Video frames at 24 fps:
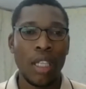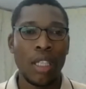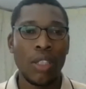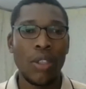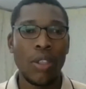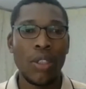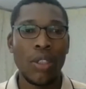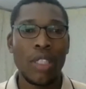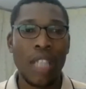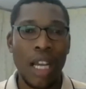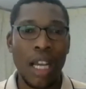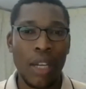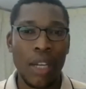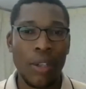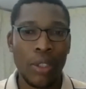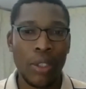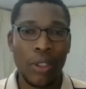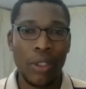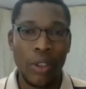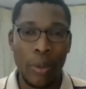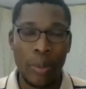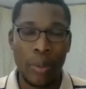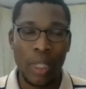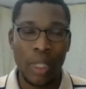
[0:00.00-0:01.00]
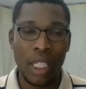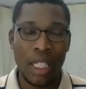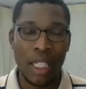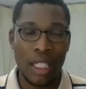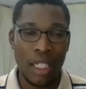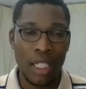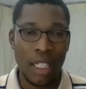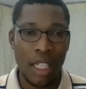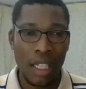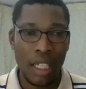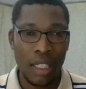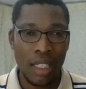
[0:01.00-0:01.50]
Those are called
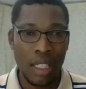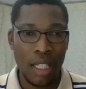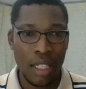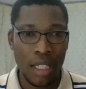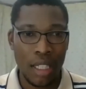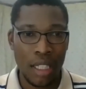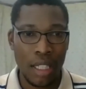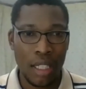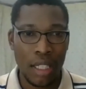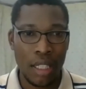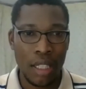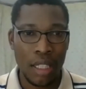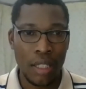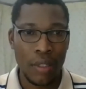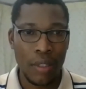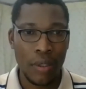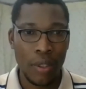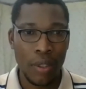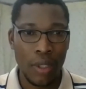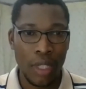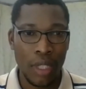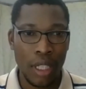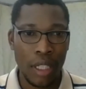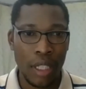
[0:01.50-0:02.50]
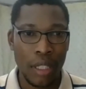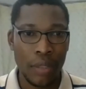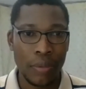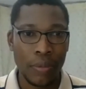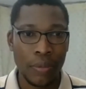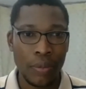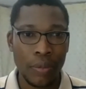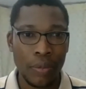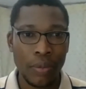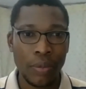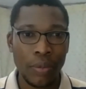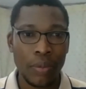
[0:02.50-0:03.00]
nominating agencies. Okay.
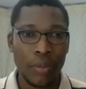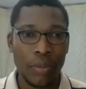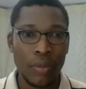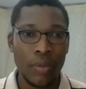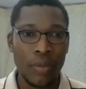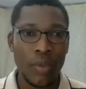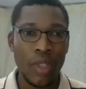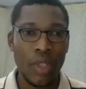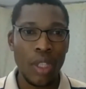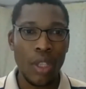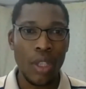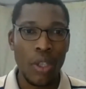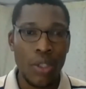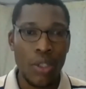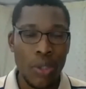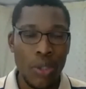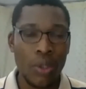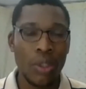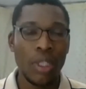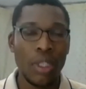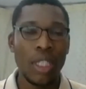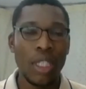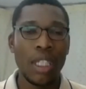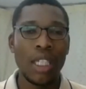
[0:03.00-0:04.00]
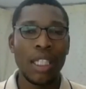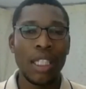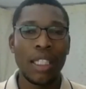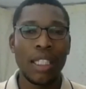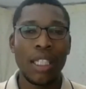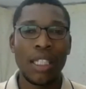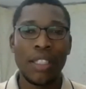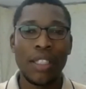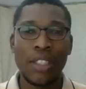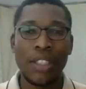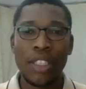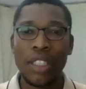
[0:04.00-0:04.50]
So
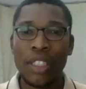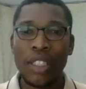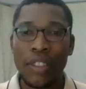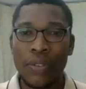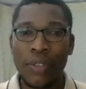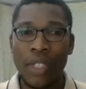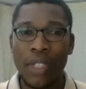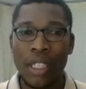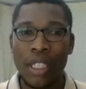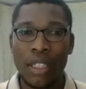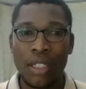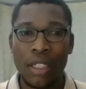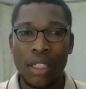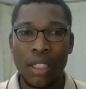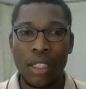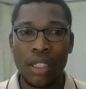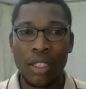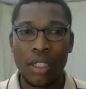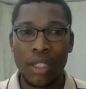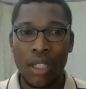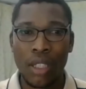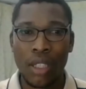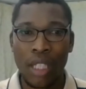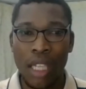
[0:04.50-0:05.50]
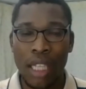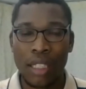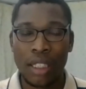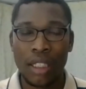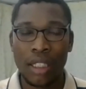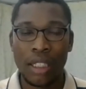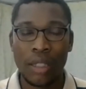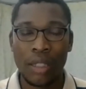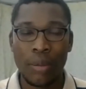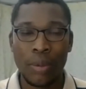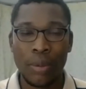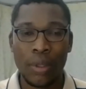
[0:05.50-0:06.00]
the 3 different
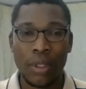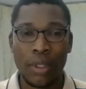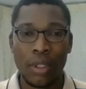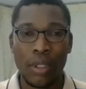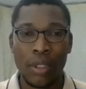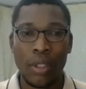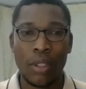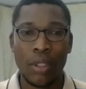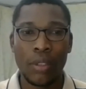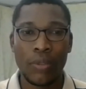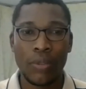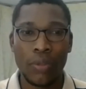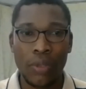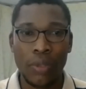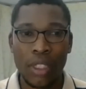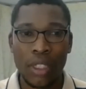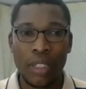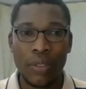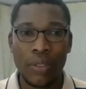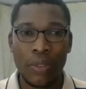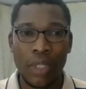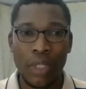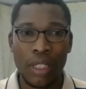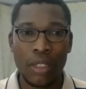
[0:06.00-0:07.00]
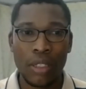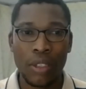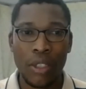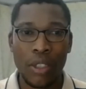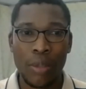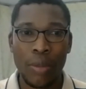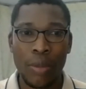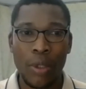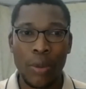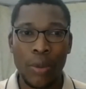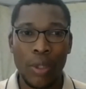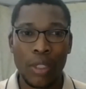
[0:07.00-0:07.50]
scholarships or 4 different
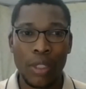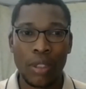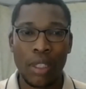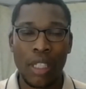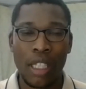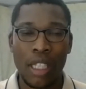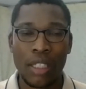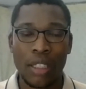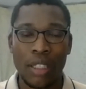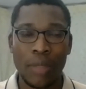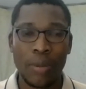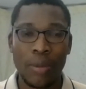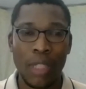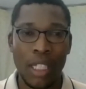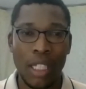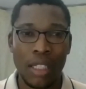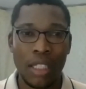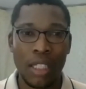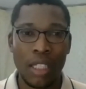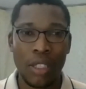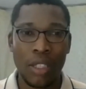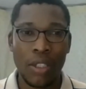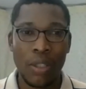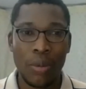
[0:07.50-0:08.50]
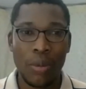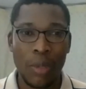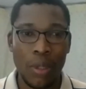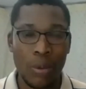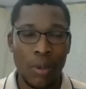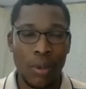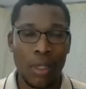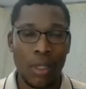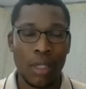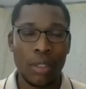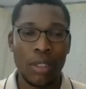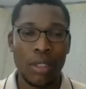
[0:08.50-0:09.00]
Commonwealth scholarships. There's the
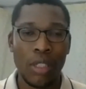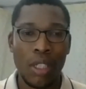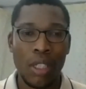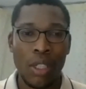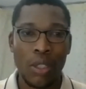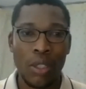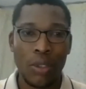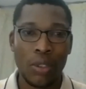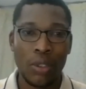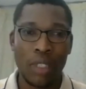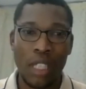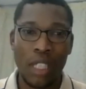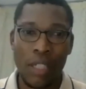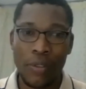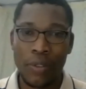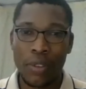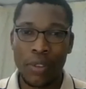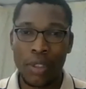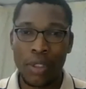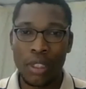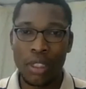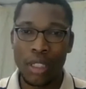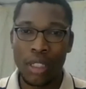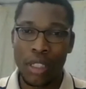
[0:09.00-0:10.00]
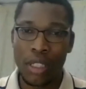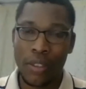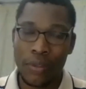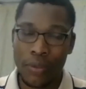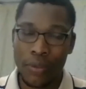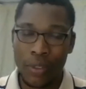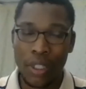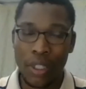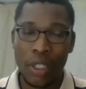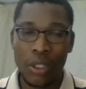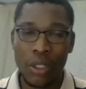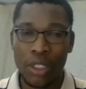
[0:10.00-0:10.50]
Commonwealth Rutherford
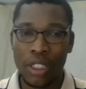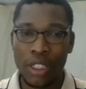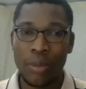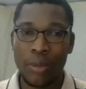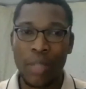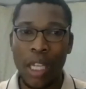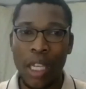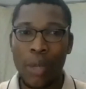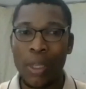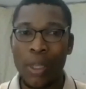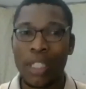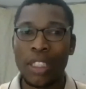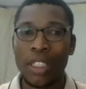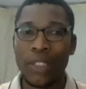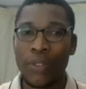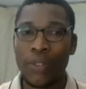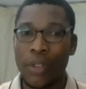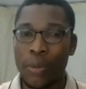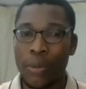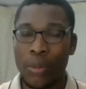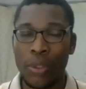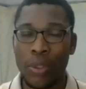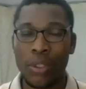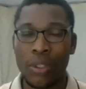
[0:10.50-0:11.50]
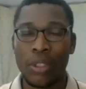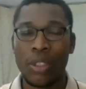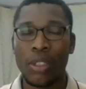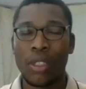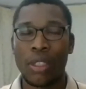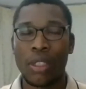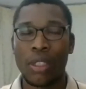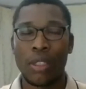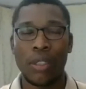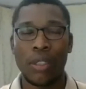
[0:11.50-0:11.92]
Fellowship. That one is for postdoc.